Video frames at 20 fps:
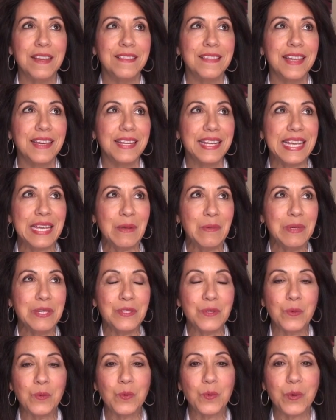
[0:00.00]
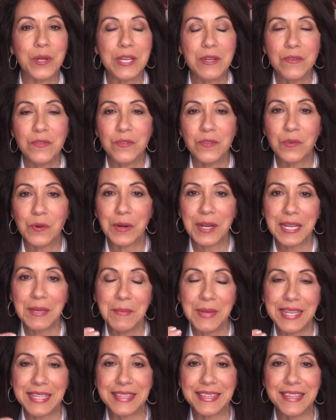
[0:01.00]
that he was
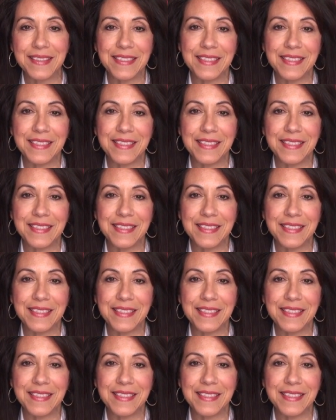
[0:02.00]
reframing the